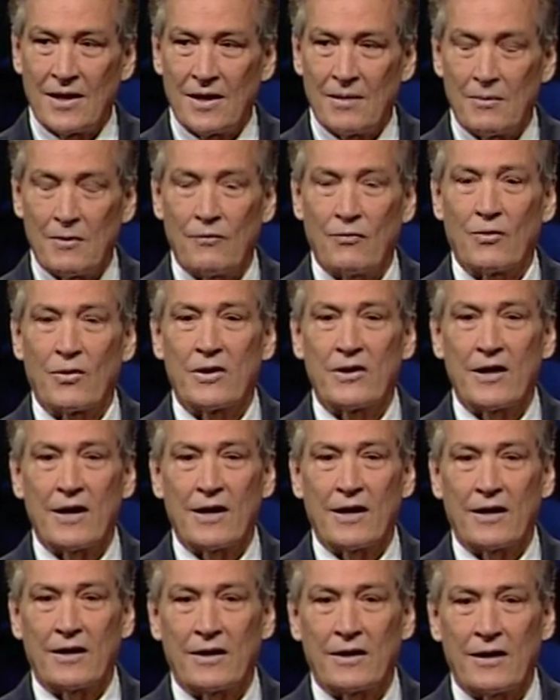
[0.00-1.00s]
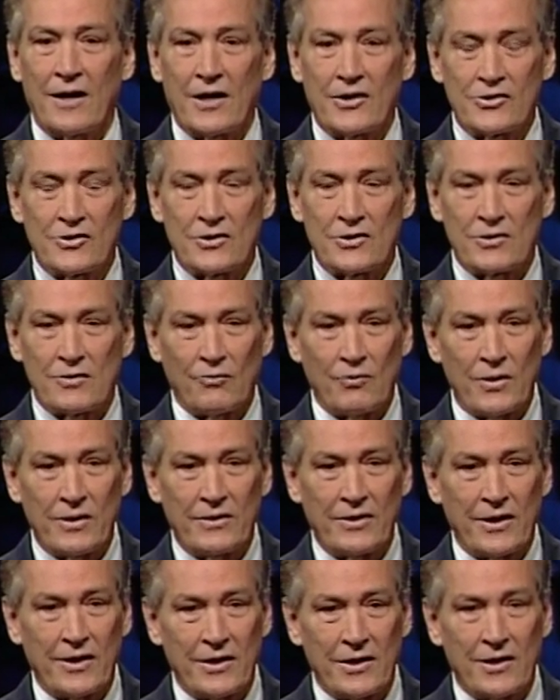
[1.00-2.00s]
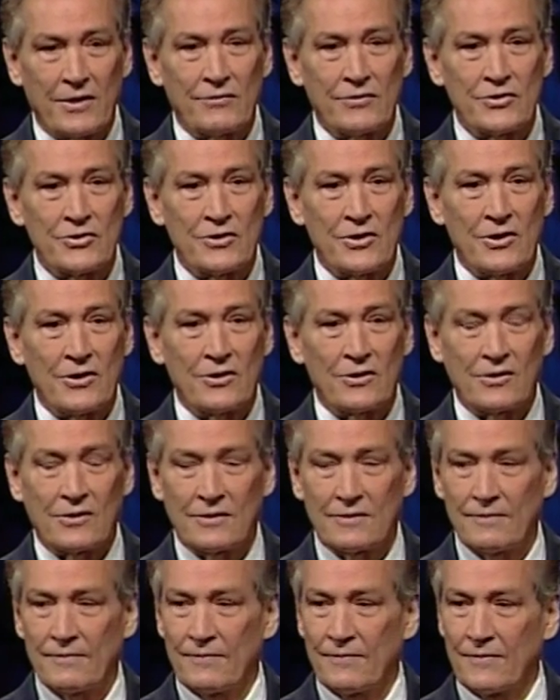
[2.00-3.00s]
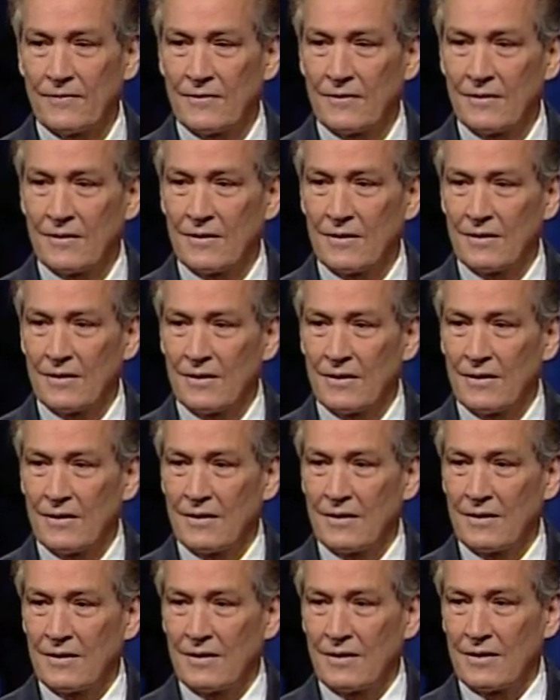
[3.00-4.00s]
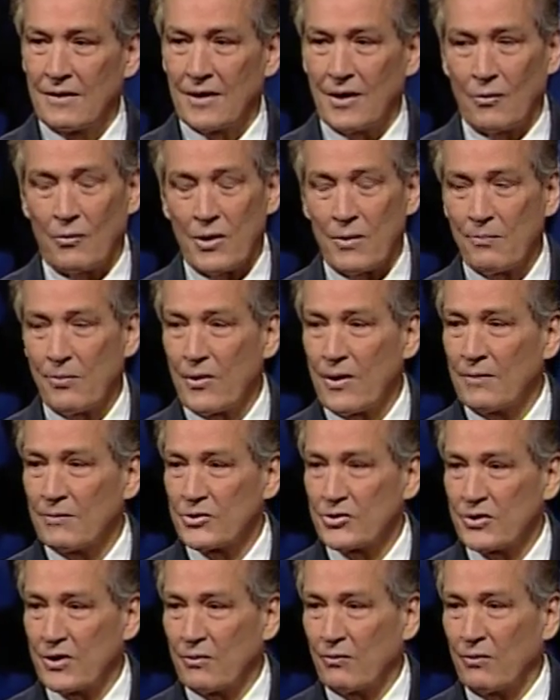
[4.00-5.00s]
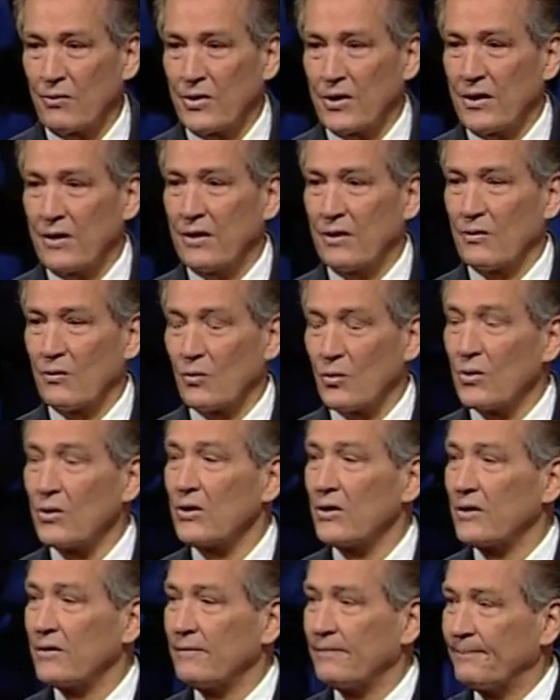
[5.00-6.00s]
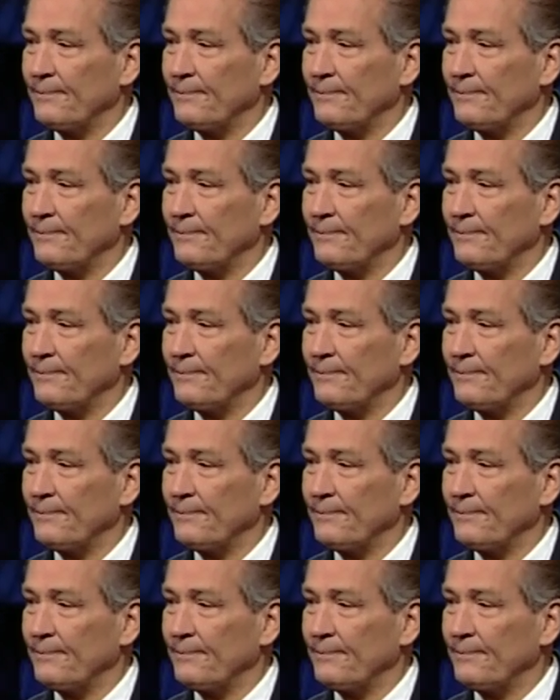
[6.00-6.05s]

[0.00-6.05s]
Before he died, he asked us if we'd take care of his dog, and we promised that we would.